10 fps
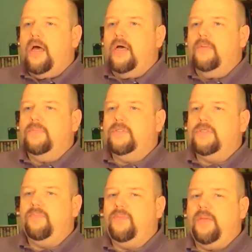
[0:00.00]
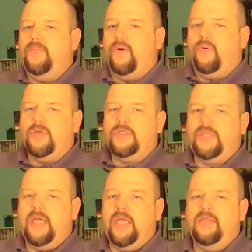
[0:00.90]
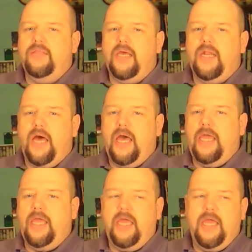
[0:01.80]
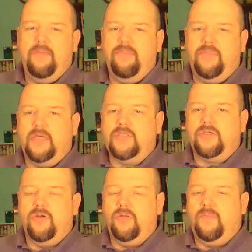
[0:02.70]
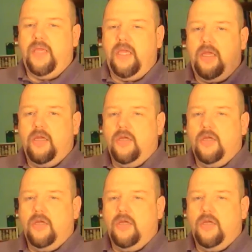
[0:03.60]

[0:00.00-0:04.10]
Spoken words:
Some people were saying that I am thus going to be